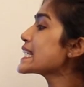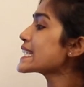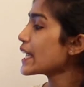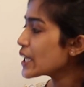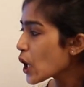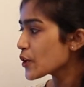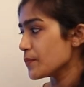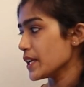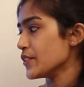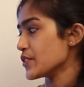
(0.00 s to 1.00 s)

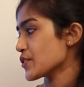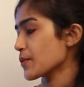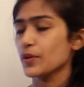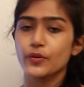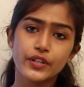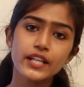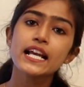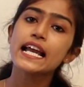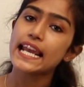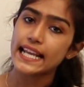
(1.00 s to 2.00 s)
cannot be distributed
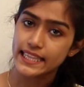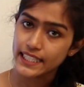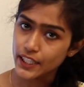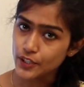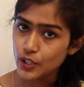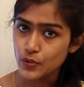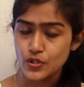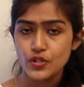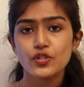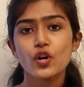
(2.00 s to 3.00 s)
in the
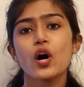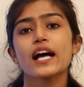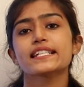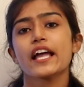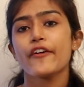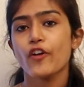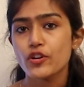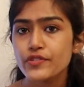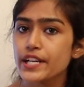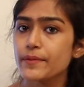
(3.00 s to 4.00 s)
conclusion. So, as I have
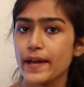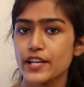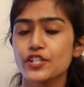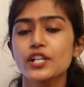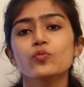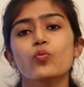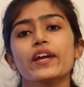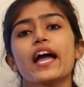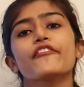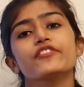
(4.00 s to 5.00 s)
already mentioned,
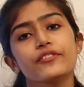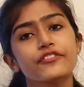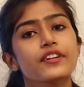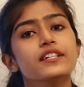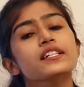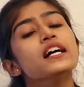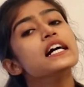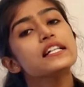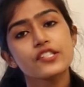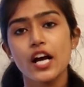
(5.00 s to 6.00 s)
we have different
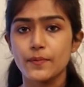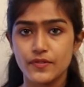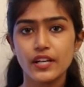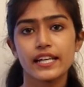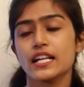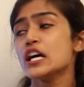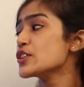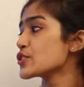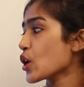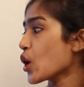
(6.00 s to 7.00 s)
terms, right.
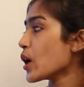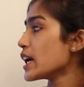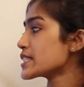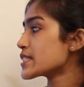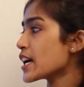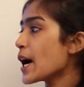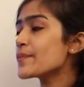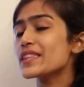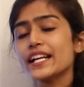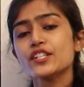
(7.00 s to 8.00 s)
So, a
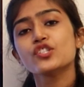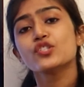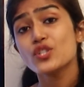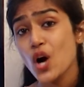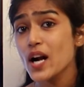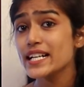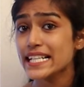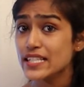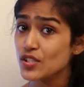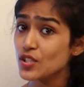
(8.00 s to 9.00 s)
term that is not
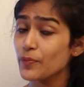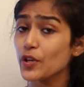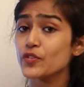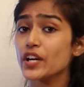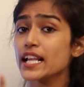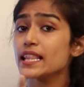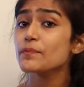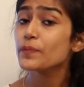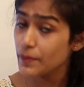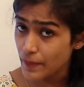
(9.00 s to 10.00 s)
distributed in the
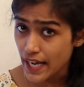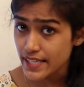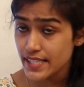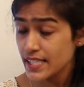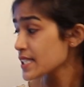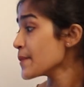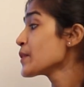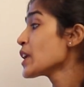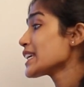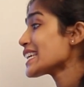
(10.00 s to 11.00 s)
premises
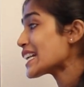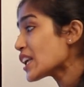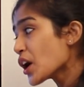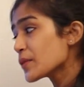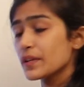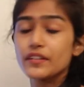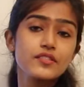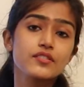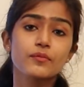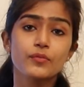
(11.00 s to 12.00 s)
cannot be
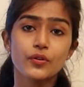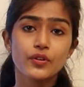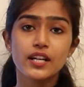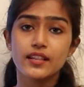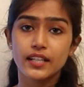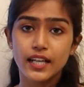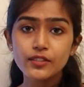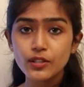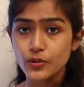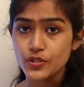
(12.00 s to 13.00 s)
distributed in the
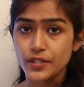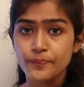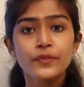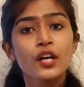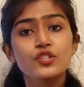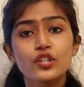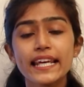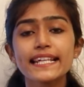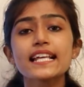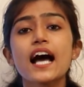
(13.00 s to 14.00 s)
conclusion. So,
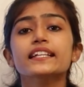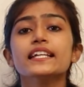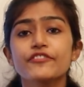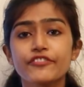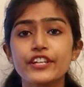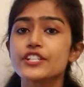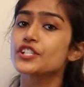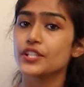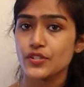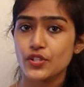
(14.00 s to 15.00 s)
these are the
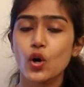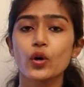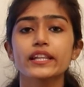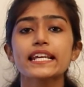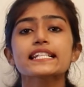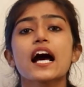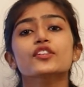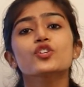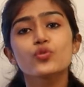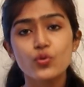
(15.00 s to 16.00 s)
features or these are
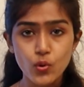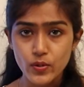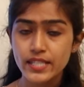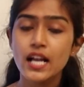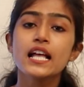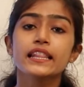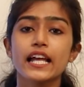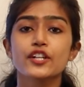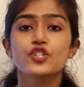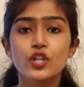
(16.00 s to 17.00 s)
the rules
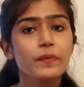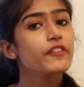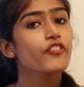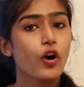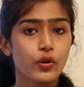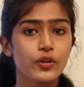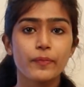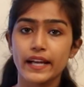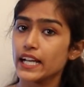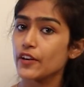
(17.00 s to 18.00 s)
that should be followed
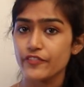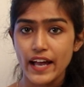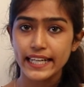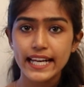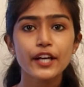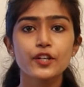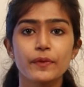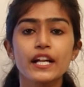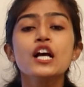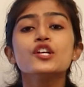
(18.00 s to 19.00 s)
by a valid argument.